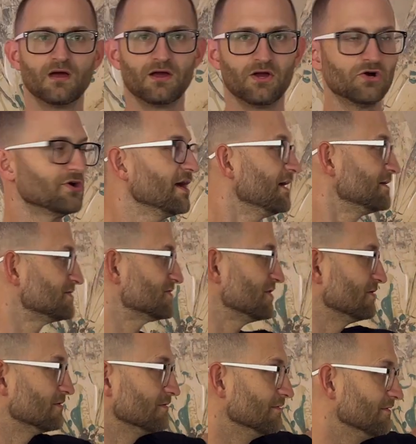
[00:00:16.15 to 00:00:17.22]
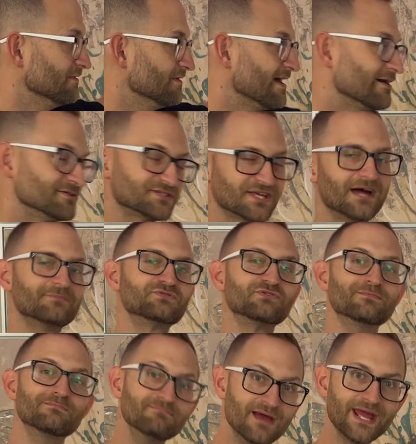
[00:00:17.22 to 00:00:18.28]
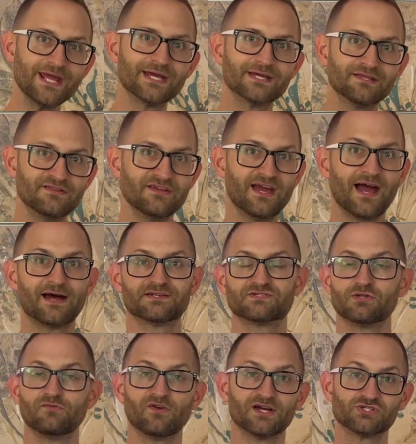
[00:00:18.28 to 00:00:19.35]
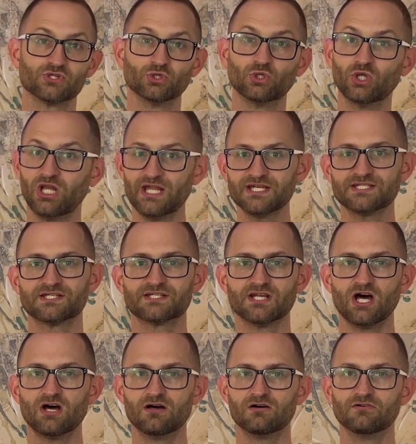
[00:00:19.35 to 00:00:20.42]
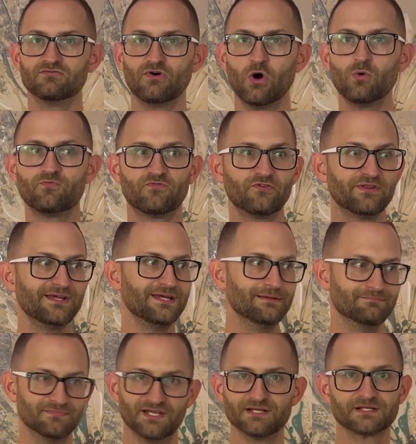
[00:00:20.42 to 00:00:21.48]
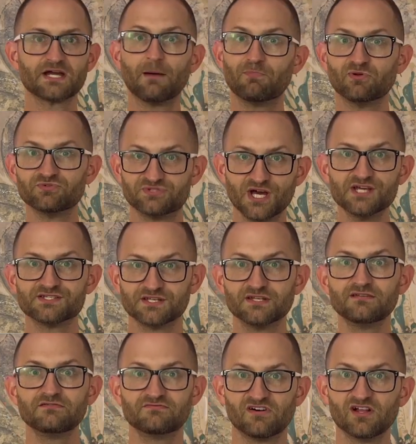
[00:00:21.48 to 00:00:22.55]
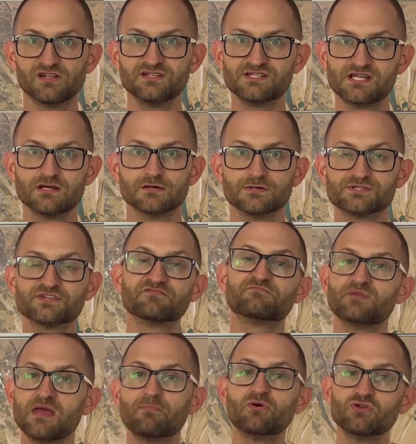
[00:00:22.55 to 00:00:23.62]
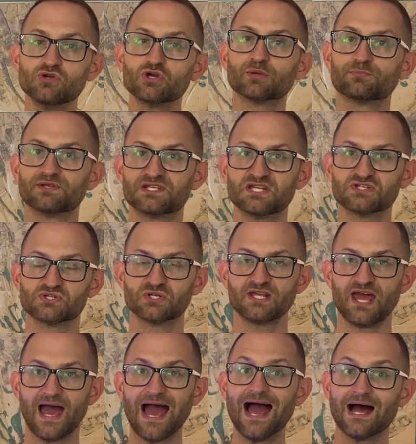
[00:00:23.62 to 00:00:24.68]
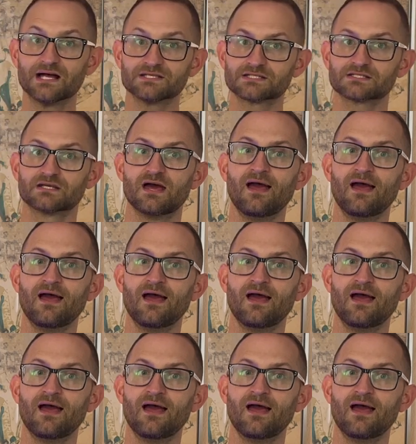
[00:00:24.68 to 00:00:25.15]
Okay, so now it's time to make the ask. You've got your list of hopefully a couple dozen volunteers of people you could potentially ask.